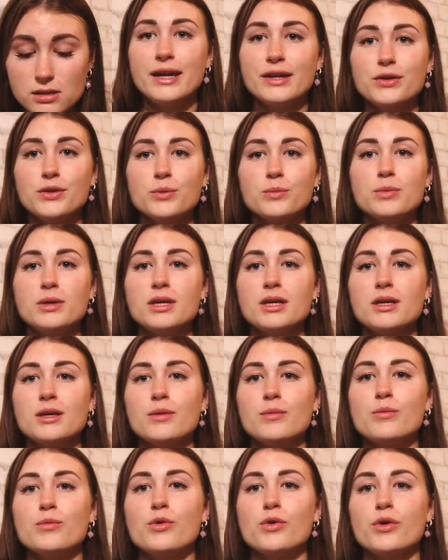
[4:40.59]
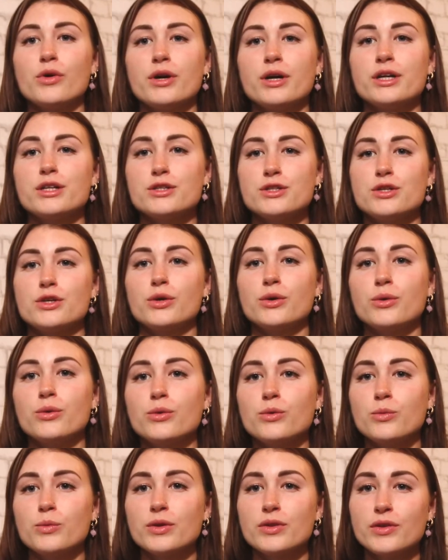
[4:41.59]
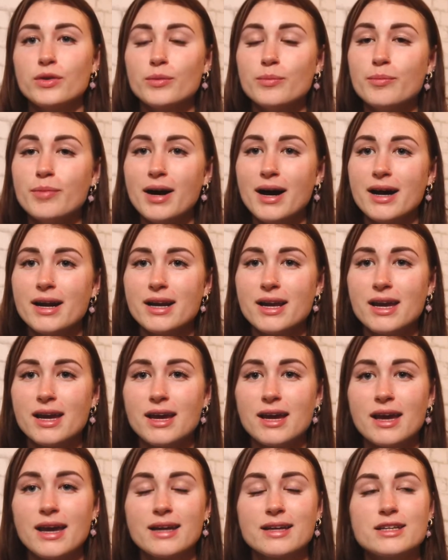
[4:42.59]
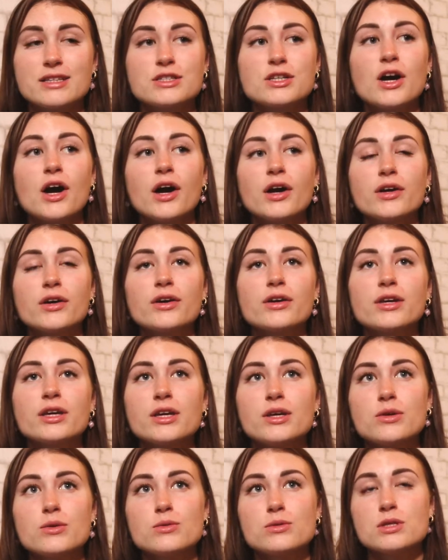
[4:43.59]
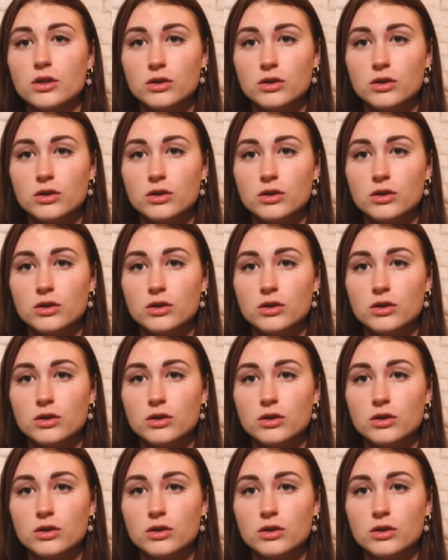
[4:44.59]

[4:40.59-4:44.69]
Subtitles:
And you'll be more in tune with your body and its hunger cues.